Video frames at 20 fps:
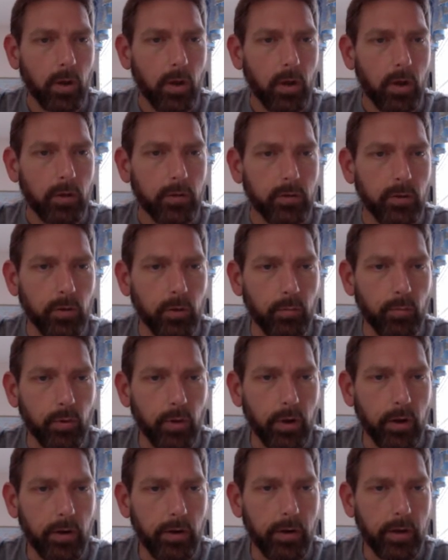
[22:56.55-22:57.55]
So the
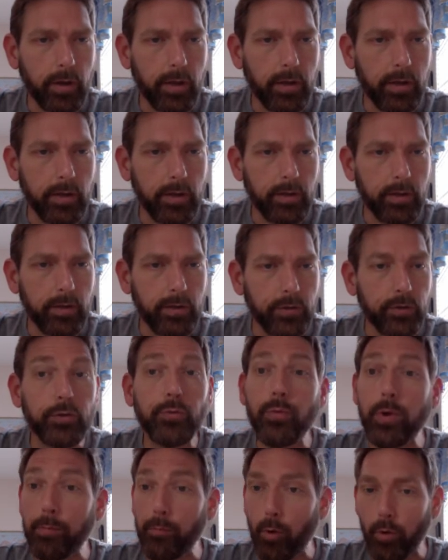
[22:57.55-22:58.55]
molarity is
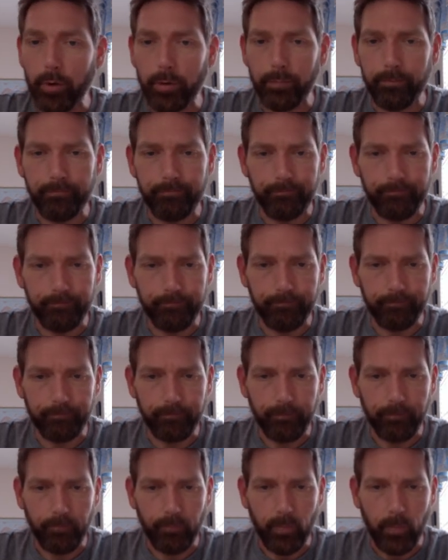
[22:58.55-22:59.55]
3 molar.
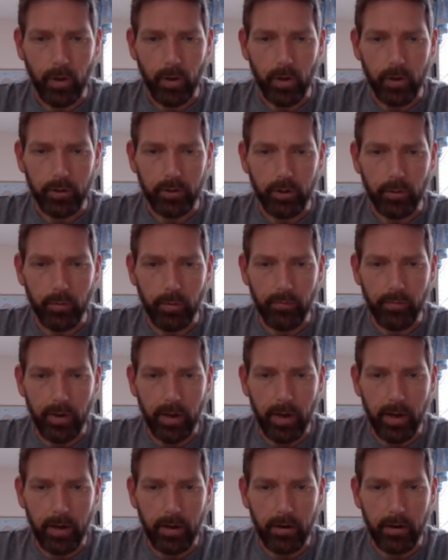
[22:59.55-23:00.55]
So we've
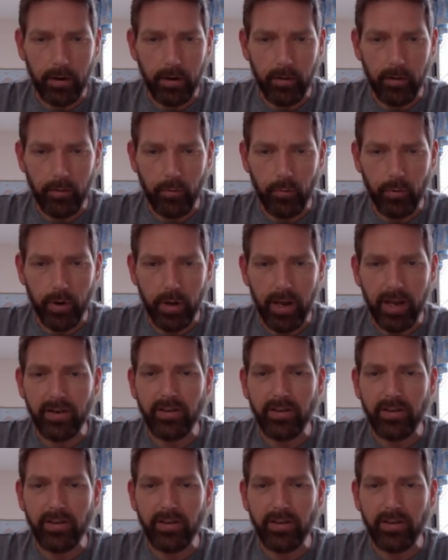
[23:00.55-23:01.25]
got 3, and